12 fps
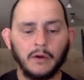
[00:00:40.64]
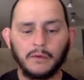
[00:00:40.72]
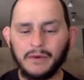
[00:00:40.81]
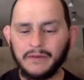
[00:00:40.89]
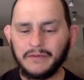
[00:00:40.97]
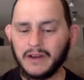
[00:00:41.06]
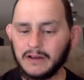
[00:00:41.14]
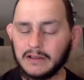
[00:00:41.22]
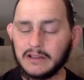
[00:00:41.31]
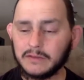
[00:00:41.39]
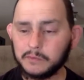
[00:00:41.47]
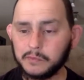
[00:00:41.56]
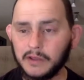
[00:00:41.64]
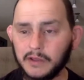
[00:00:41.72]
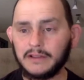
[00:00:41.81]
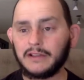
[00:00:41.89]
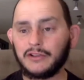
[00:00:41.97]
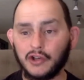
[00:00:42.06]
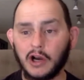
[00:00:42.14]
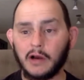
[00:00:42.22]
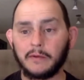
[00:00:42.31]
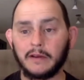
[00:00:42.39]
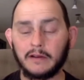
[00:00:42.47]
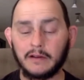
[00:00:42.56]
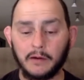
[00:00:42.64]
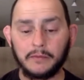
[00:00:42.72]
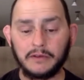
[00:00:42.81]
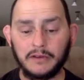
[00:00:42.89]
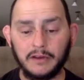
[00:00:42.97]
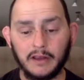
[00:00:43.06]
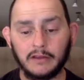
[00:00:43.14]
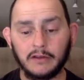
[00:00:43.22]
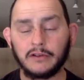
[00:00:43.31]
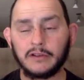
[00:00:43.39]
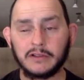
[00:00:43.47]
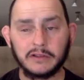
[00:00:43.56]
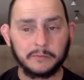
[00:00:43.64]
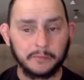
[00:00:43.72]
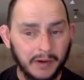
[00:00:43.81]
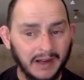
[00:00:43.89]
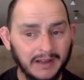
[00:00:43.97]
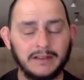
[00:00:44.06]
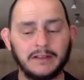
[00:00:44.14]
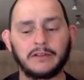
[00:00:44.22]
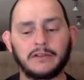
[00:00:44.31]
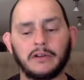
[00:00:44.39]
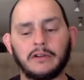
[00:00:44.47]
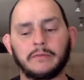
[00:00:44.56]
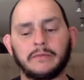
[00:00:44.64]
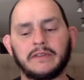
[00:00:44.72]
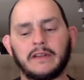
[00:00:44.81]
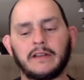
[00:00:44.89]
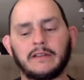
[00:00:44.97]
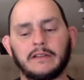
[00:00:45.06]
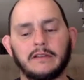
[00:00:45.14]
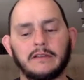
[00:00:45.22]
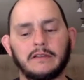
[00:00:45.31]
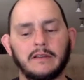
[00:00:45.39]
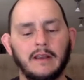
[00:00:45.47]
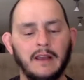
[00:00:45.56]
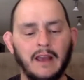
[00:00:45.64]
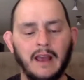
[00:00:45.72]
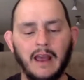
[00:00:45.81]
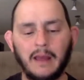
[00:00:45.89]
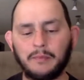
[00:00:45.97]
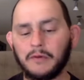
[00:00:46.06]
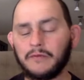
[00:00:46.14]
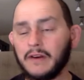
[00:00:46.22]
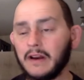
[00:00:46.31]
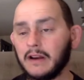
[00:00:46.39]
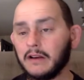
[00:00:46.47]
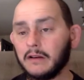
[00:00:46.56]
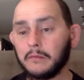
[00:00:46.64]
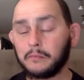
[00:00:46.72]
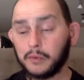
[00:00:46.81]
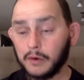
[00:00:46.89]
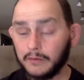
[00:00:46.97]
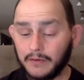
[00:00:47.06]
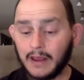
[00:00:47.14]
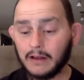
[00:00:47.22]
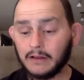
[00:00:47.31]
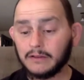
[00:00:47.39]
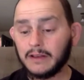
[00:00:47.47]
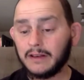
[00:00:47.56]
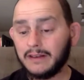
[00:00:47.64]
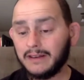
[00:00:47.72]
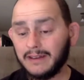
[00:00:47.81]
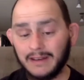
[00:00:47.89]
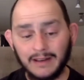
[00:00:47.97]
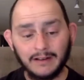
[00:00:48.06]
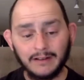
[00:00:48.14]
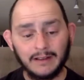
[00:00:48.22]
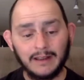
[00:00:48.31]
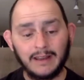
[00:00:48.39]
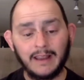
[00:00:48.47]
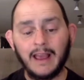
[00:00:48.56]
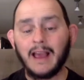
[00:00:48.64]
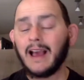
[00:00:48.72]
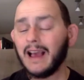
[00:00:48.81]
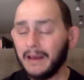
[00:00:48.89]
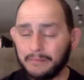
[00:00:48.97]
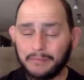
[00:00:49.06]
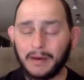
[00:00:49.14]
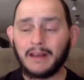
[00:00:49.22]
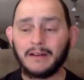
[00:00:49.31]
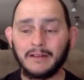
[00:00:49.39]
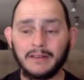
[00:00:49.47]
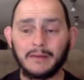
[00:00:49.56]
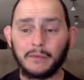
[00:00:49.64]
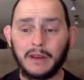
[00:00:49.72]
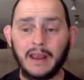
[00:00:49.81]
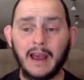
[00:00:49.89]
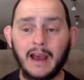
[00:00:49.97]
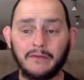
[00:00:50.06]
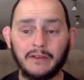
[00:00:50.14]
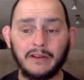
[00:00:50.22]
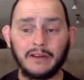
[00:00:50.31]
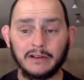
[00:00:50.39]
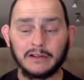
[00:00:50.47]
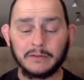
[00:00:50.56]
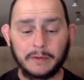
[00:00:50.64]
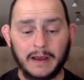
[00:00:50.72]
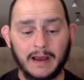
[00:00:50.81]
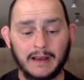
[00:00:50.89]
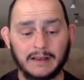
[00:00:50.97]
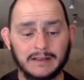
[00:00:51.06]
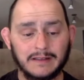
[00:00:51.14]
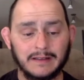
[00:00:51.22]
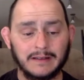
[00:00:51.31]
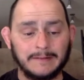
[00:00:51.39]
We've done a splendid job at coming together despite the circumstances and prevailed nearly better than we have in years past.